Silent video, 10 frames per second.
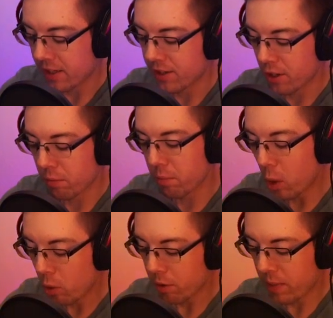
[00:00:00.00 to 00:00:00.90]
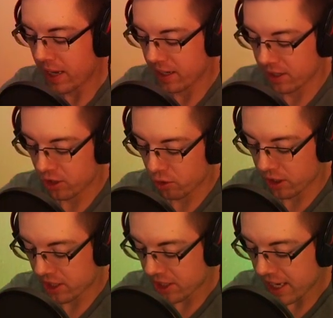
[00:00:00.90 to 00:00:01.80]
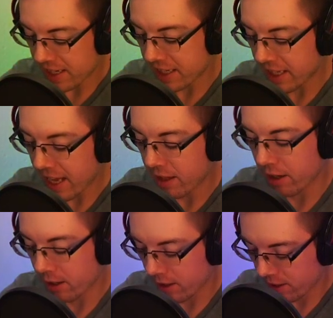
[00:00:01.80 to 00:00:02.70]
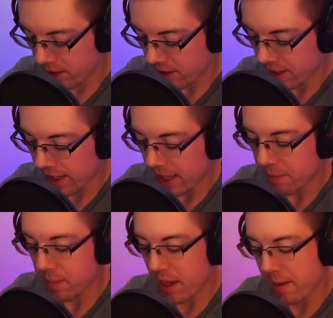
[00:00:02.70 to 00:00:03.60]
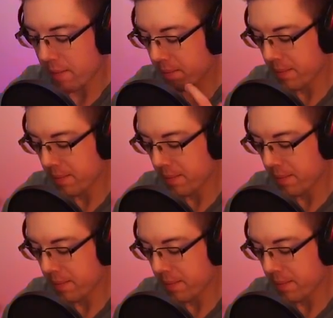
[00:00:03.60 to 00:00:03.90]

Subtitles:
so both P.E.K.K.A.s sort of stayed together, getting hit by